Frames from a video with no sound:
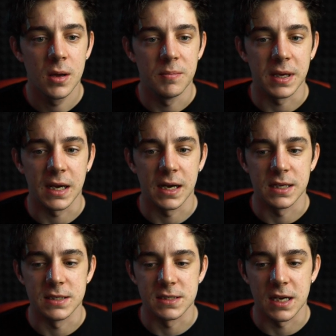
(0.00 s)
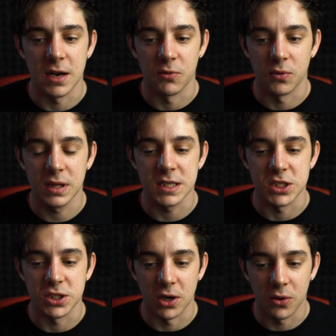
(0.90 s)
because it really
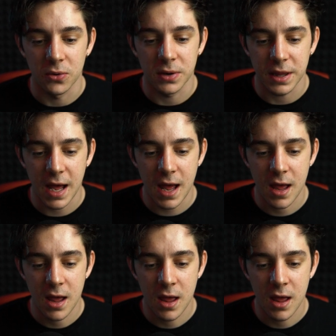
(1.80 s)
showed that